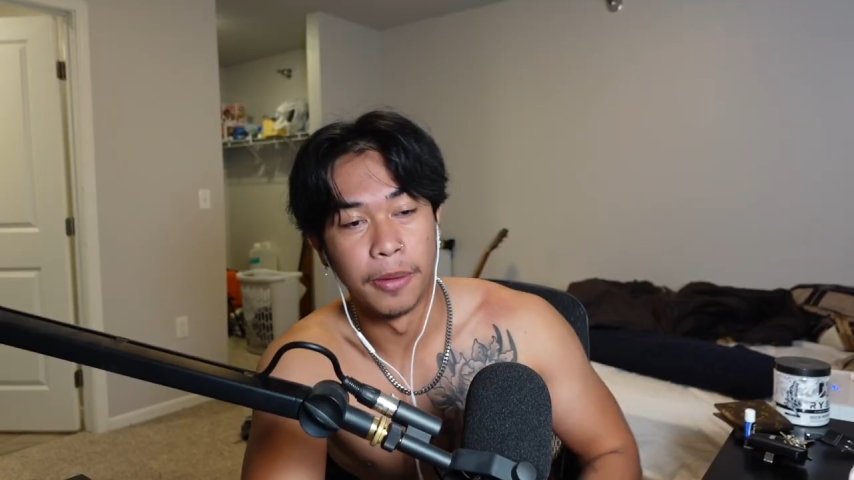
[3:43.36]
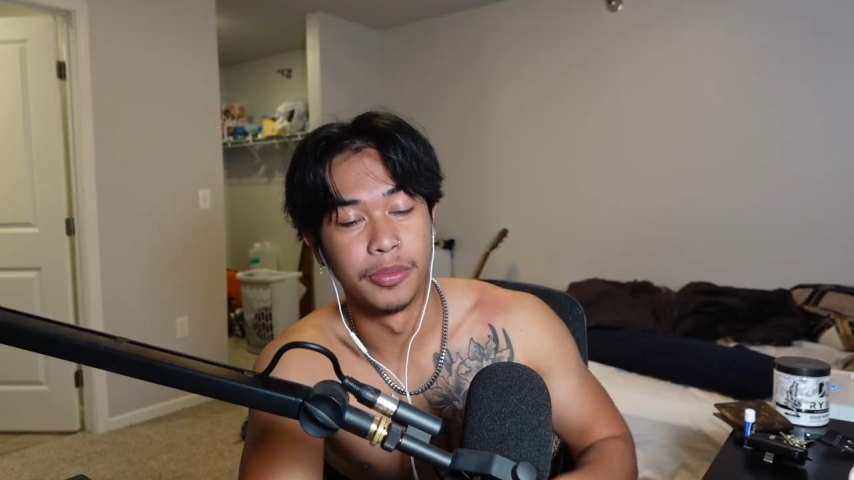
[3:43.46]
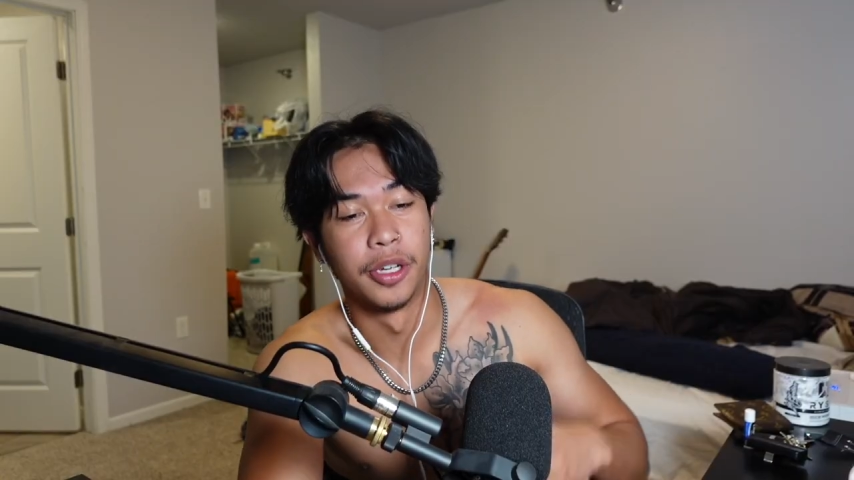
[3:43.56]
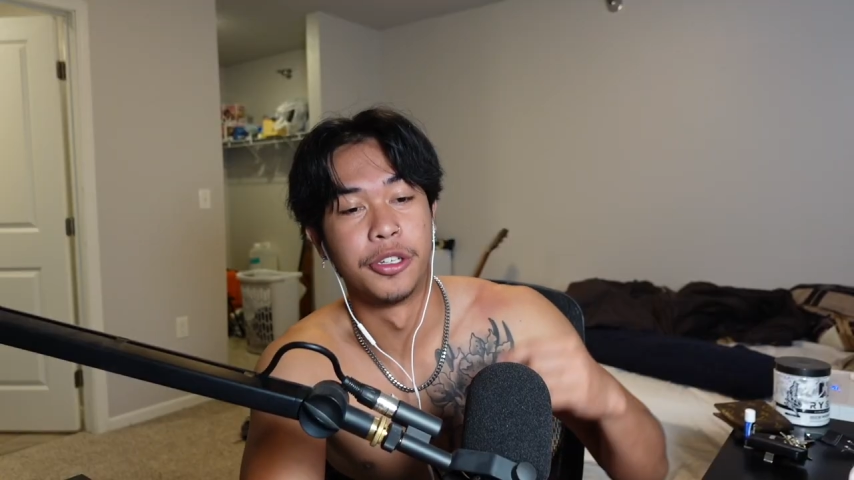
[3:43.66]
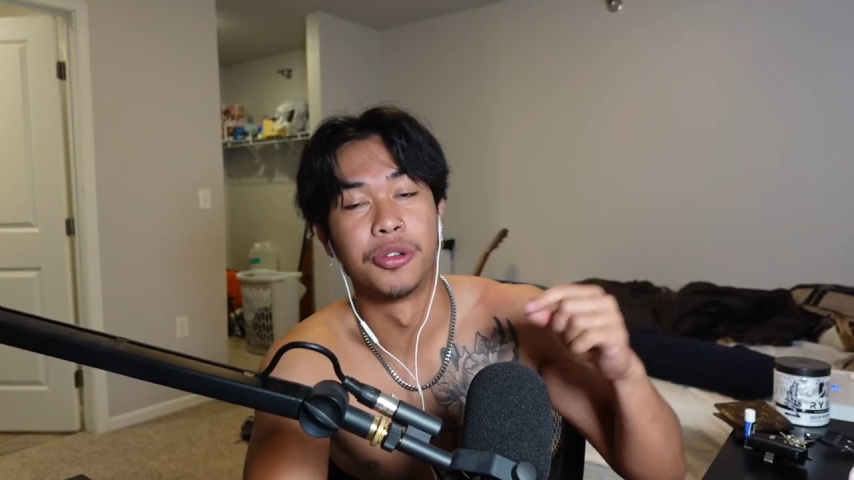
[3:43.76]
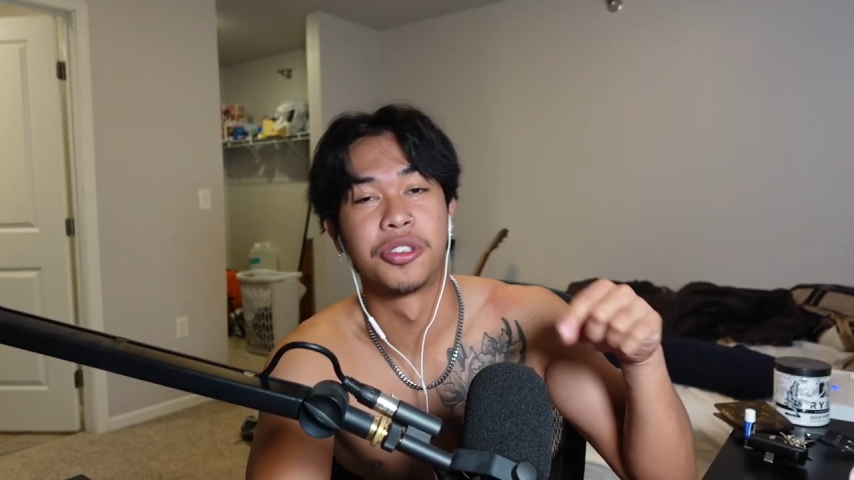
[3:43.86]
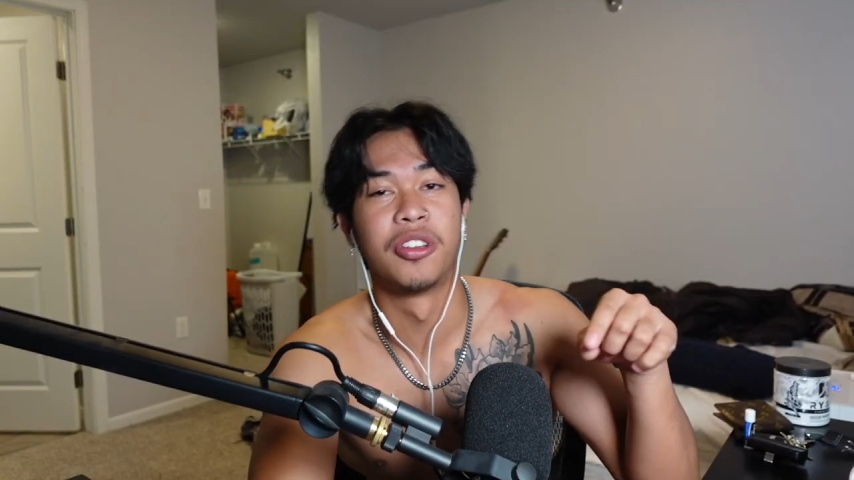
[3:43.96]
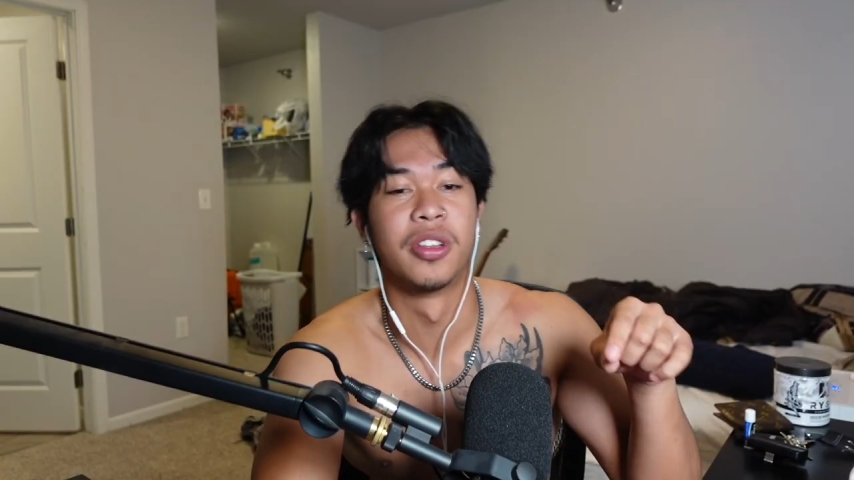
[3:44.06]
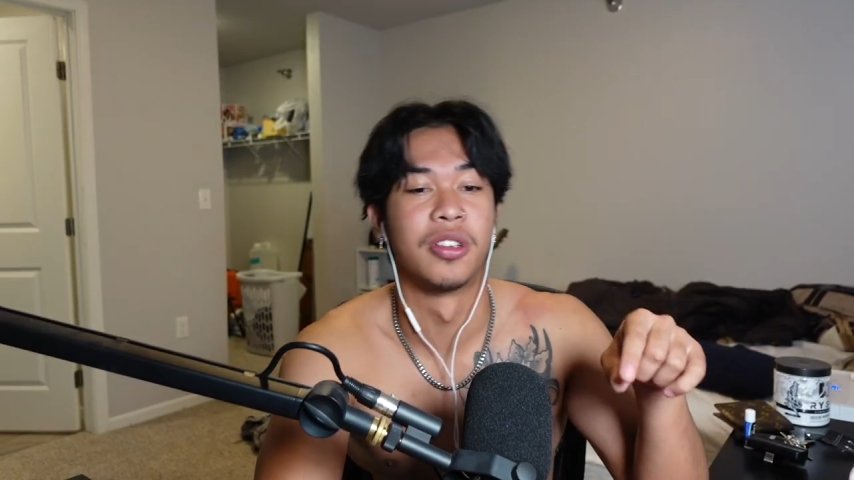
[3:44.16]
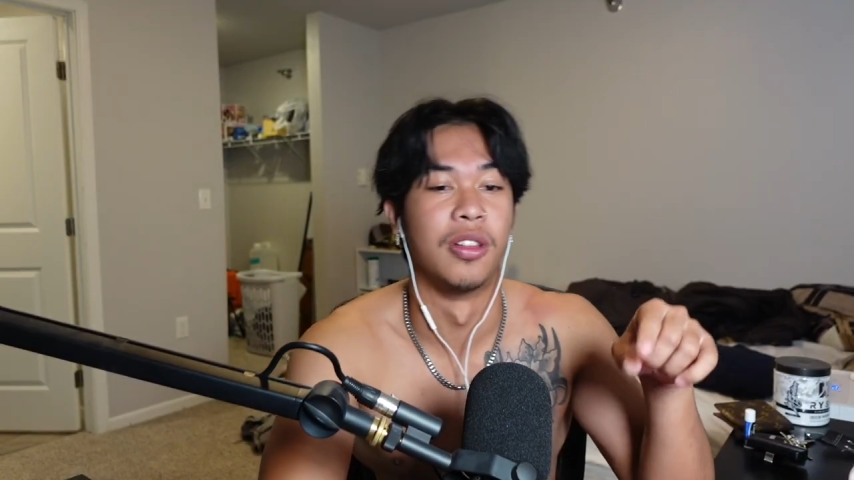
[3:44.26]
No, you'll see
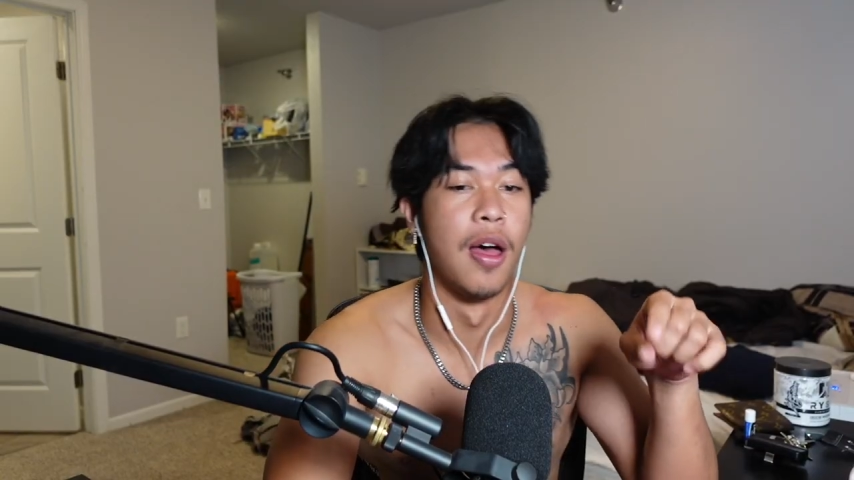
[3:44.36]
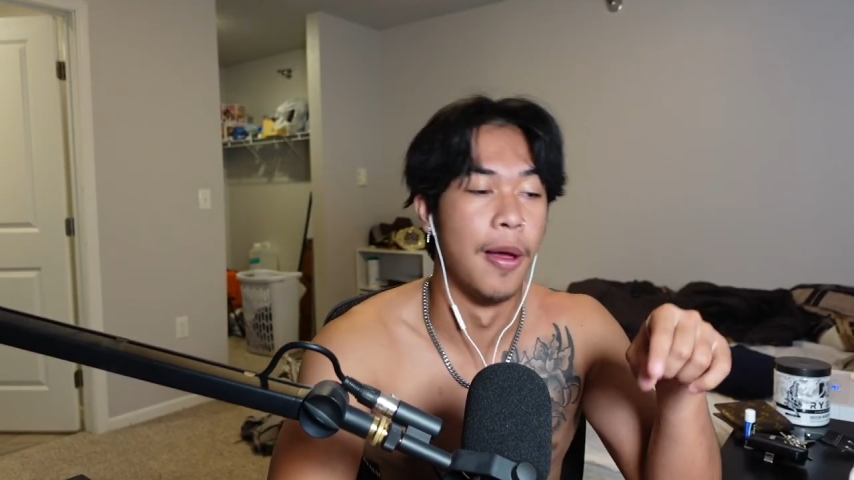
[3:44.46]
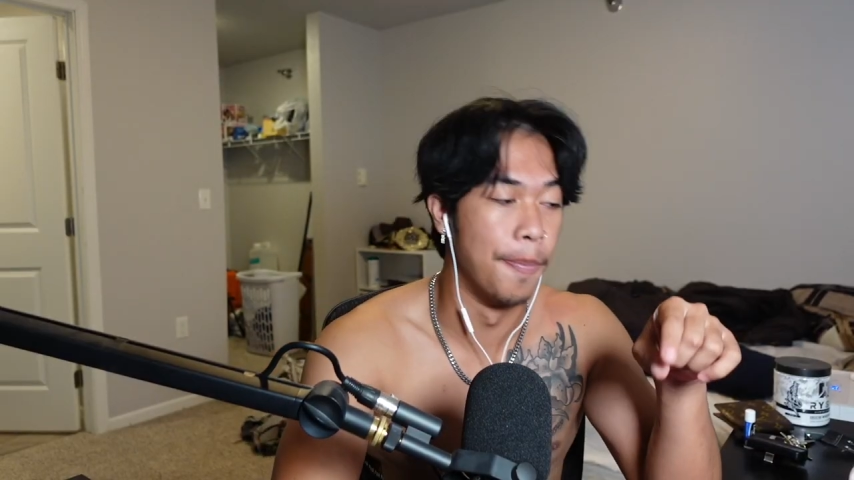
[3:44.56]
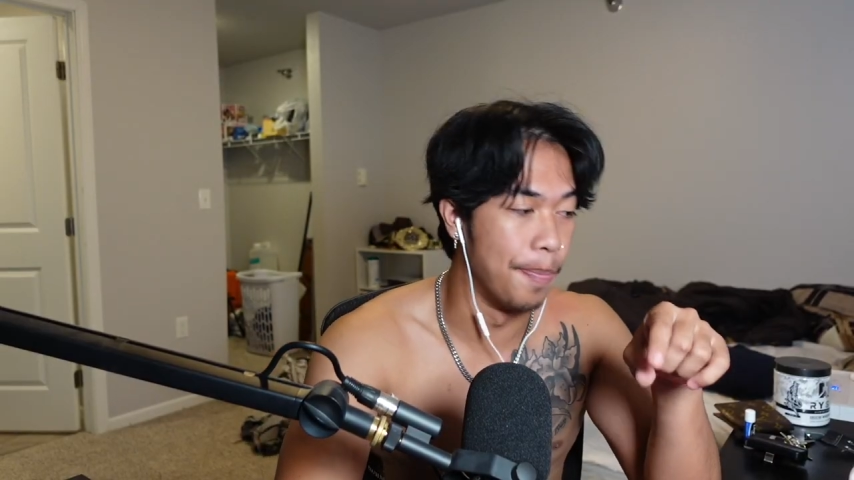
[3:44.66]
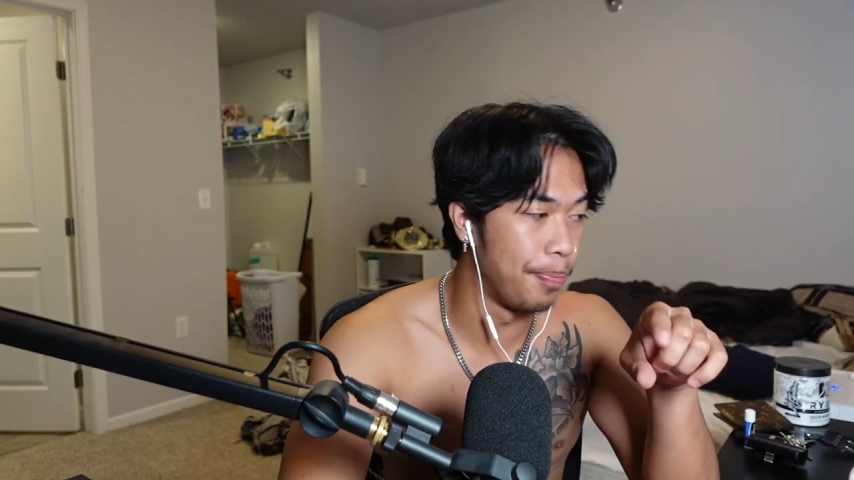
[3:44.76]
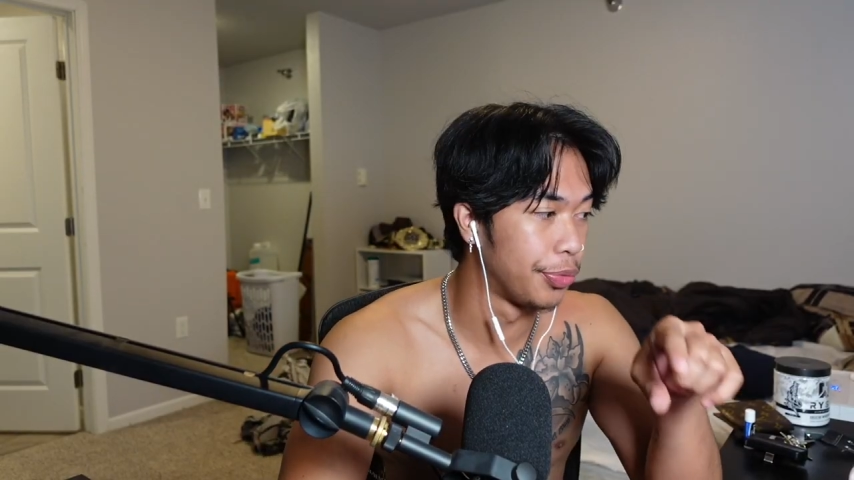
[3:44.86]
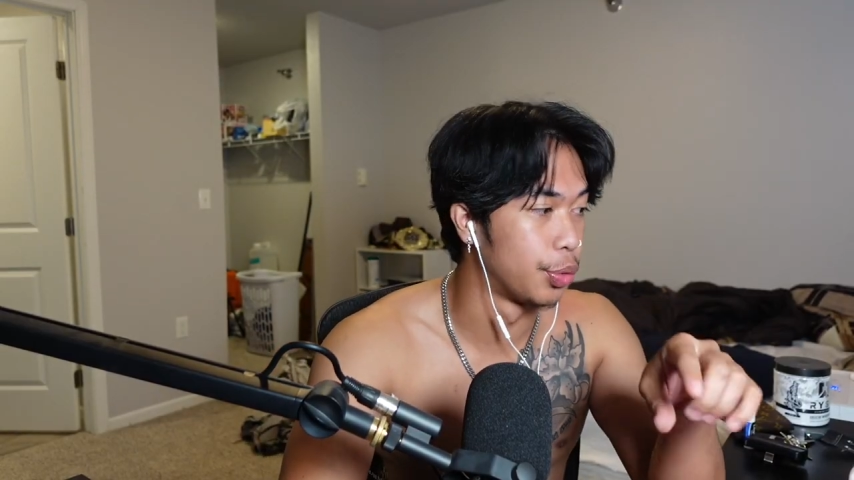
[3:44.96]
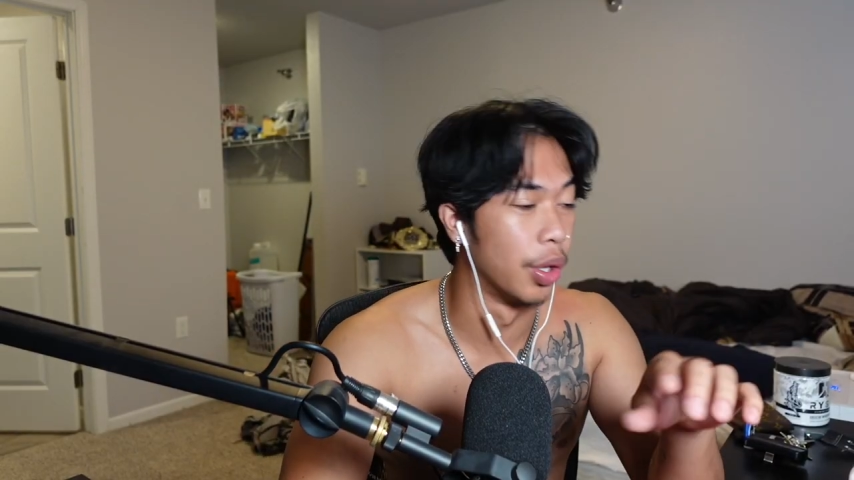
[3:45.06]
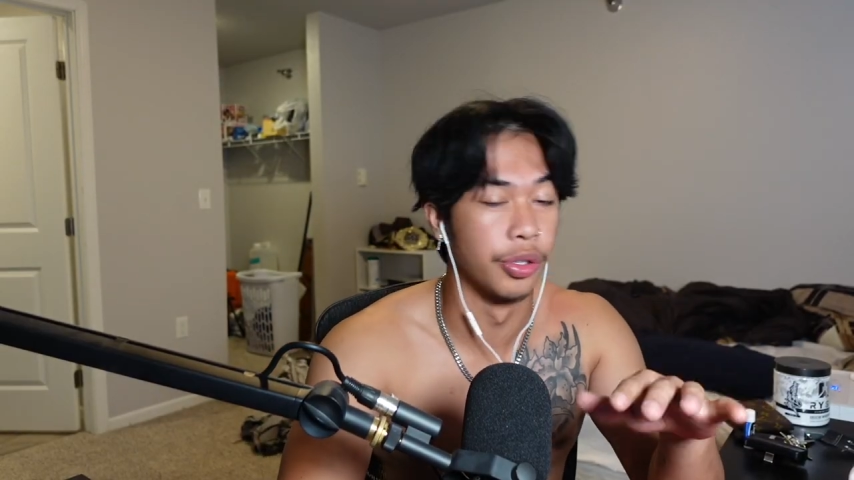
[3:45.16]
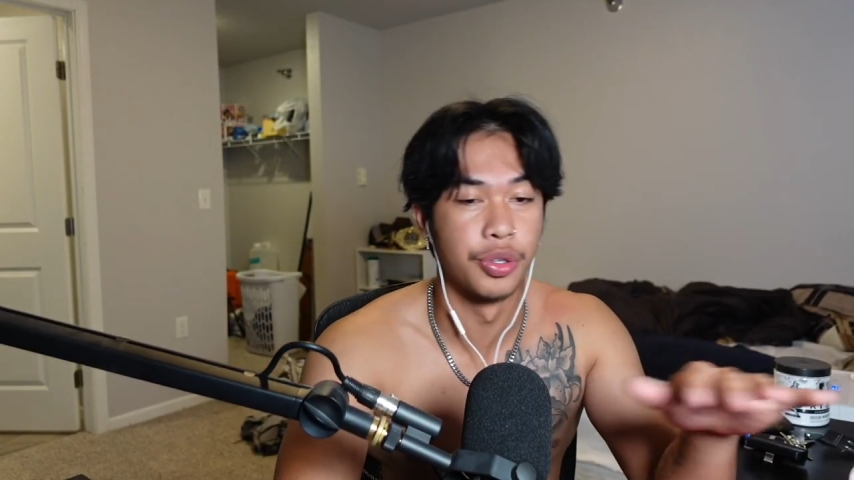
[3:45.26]
this a lot
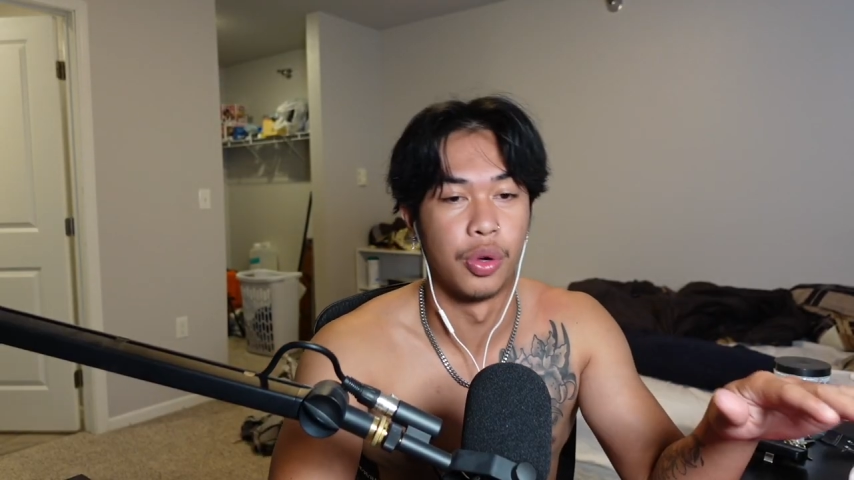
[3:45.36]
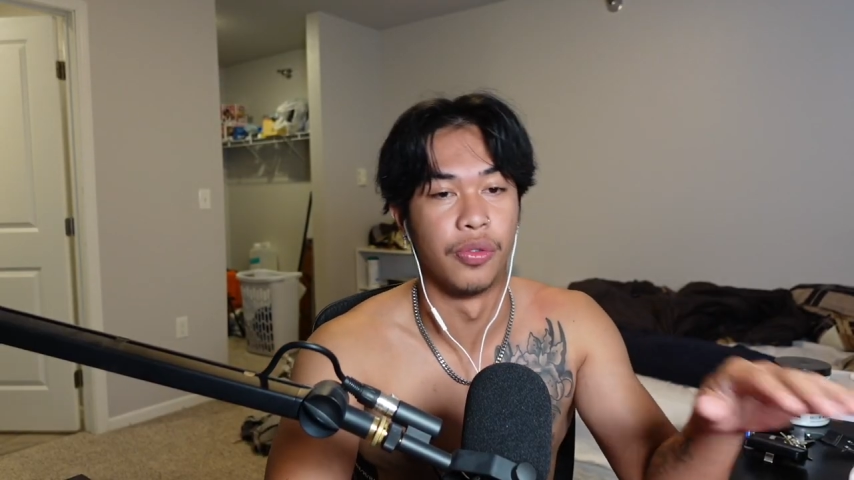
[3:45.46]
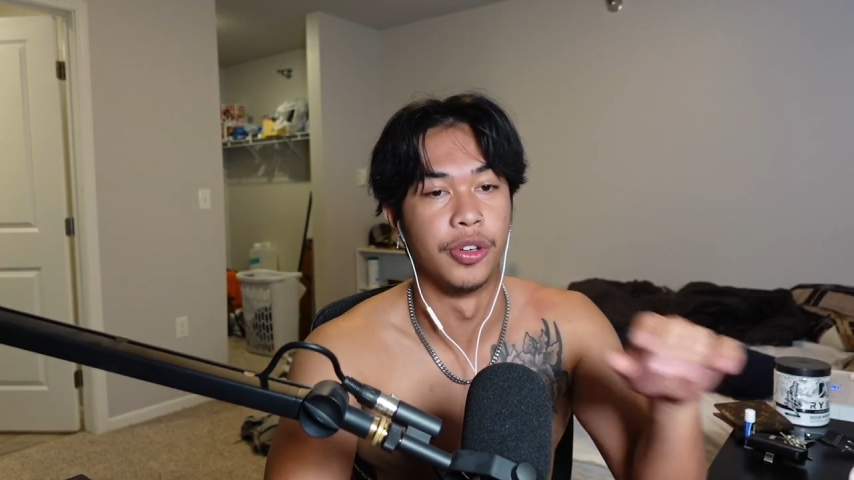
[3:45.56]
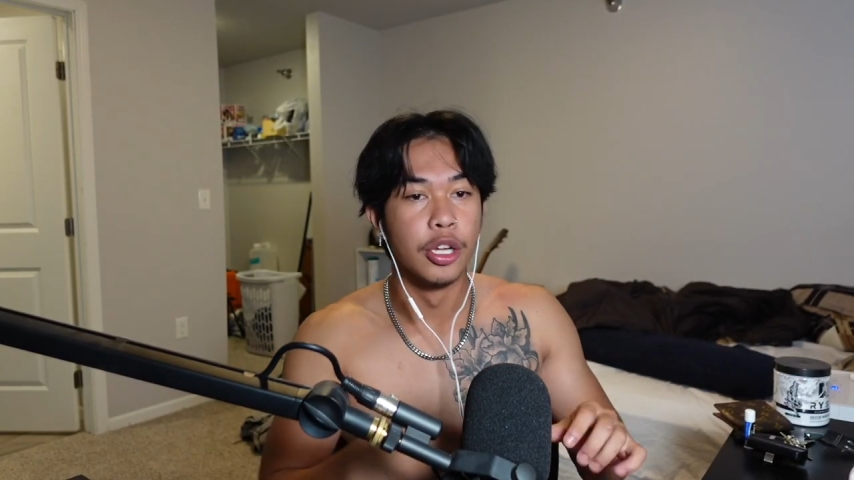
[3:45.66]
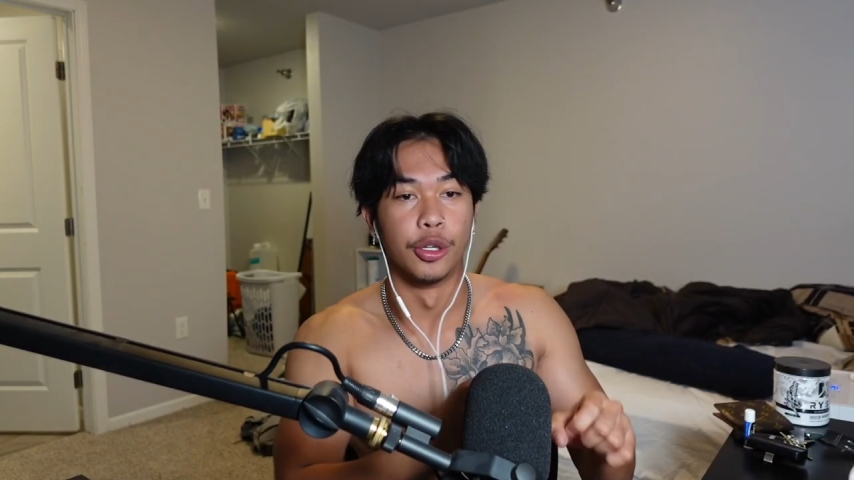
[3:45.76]
throughout this whole video.